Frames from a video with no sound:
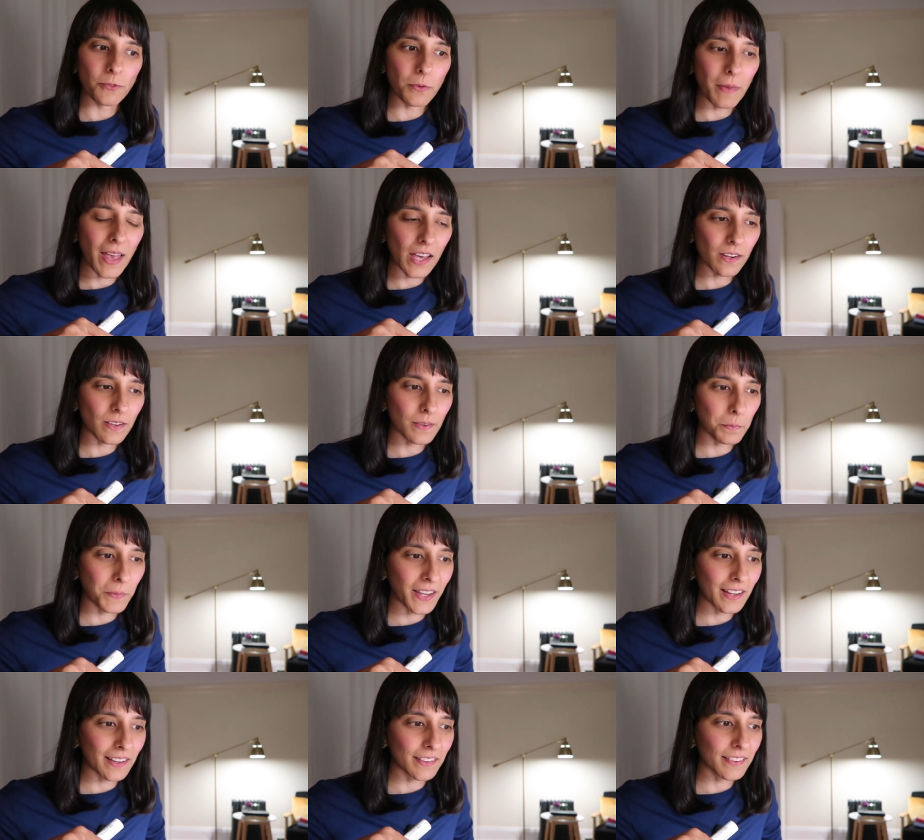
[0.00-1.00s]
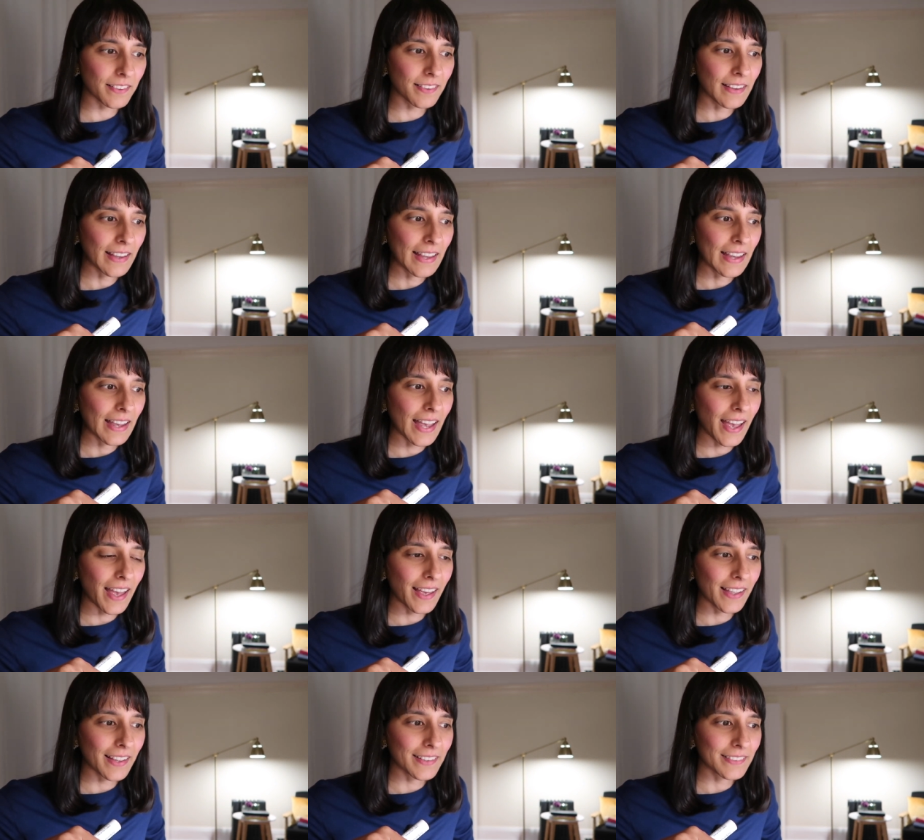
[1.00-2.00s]
from outer space,
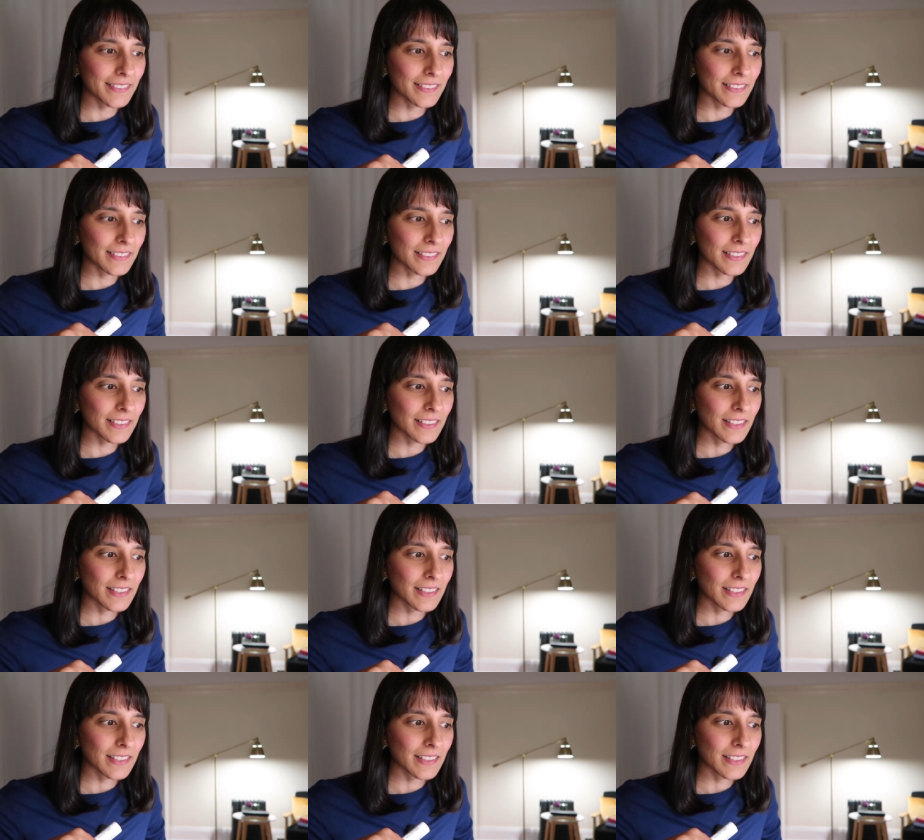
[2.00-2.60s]
and